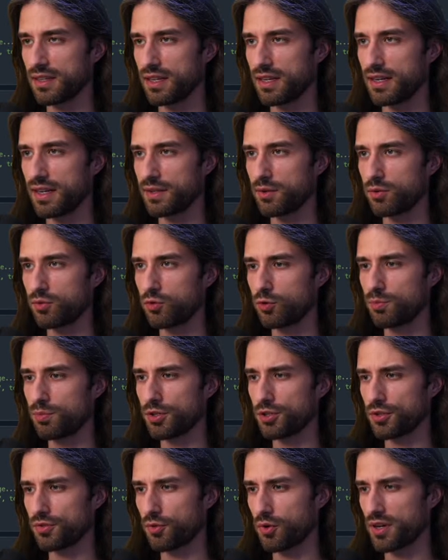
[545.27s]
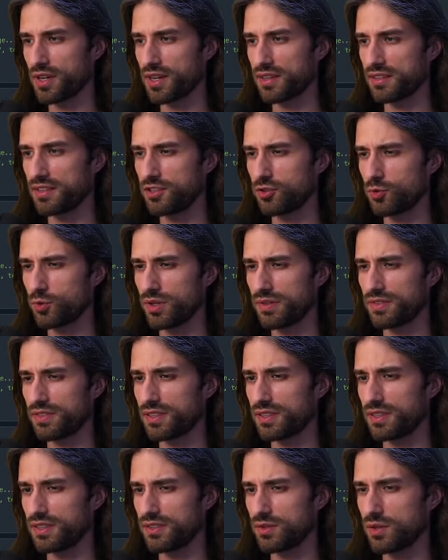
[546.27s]
like, the support of regex in Swift
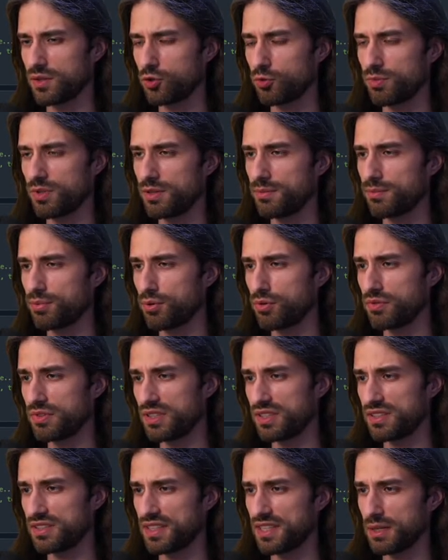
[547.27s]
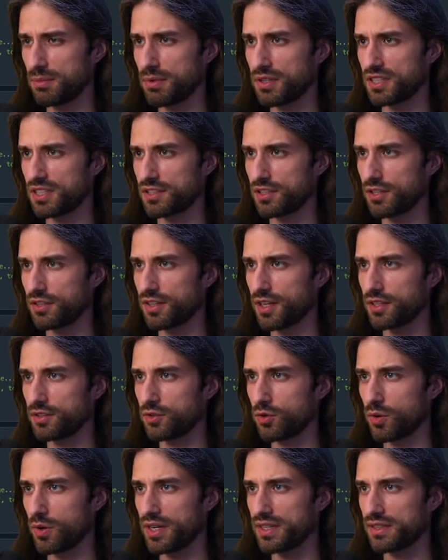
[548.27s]
is going to be improved this year, but it's not that
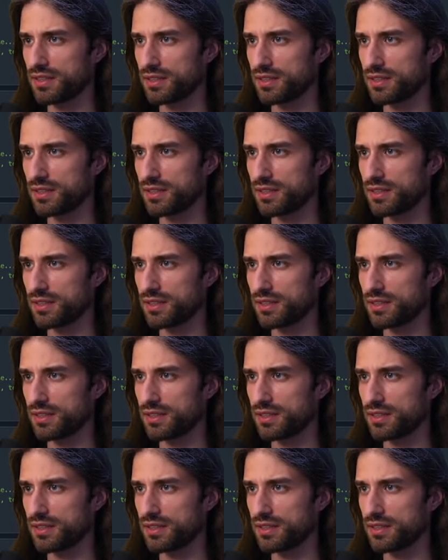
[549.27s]
great.